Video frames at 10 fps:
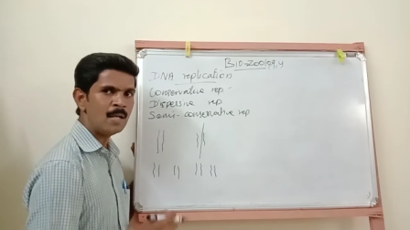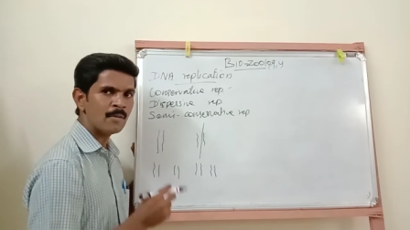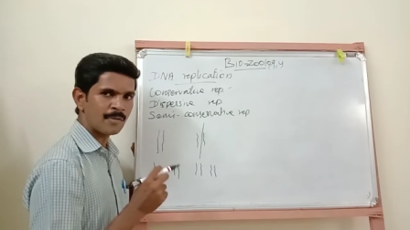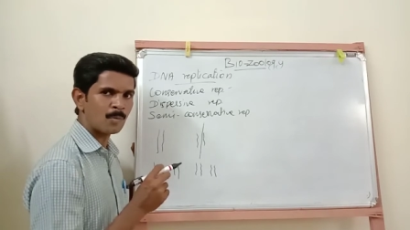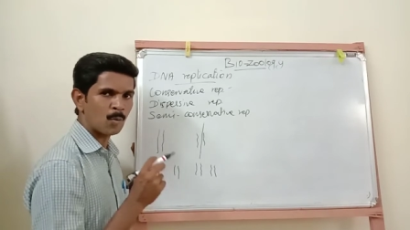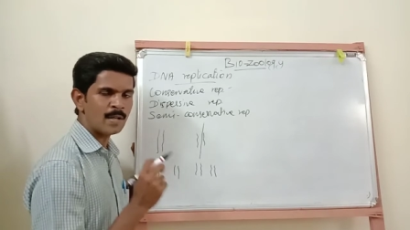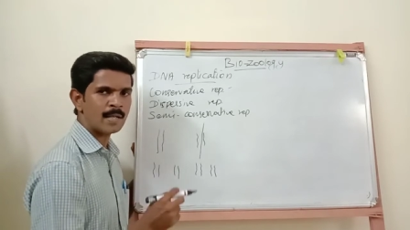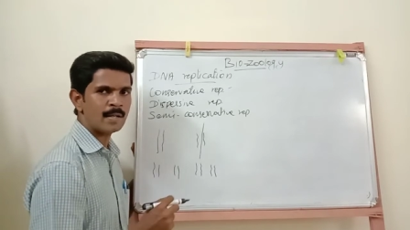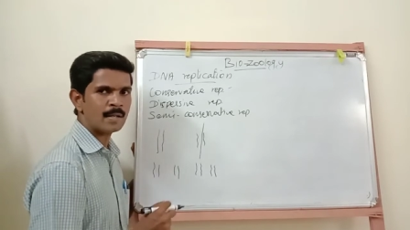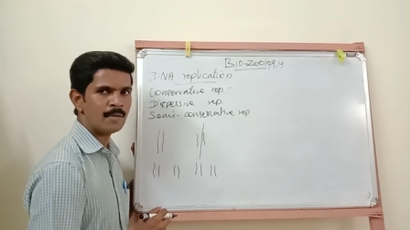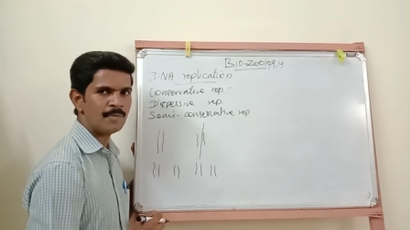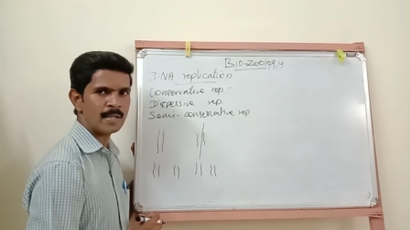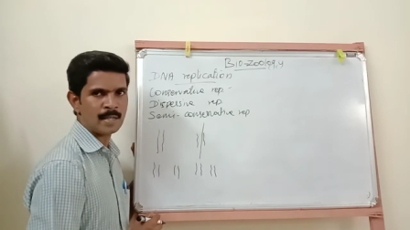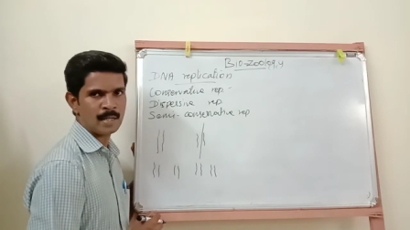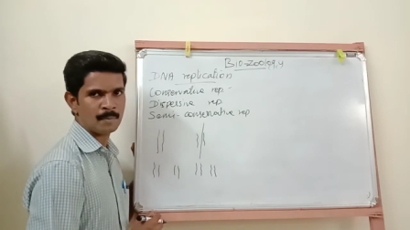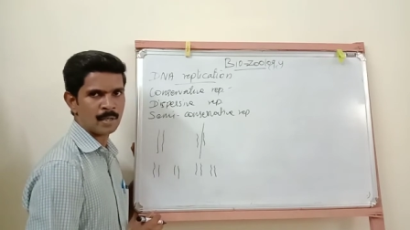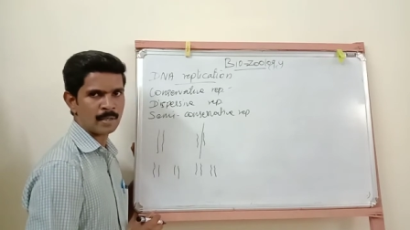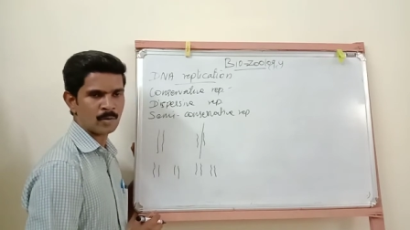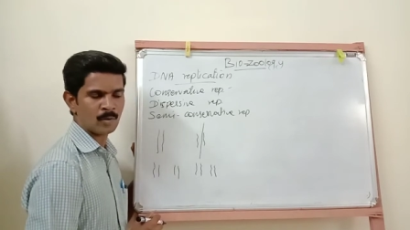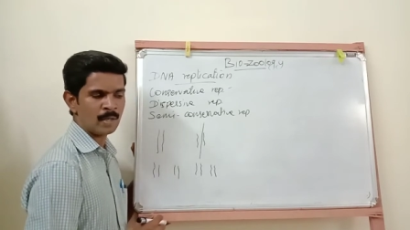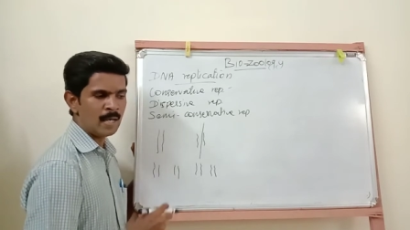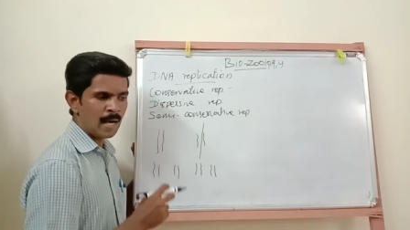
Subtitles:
From one end of DNA molecule,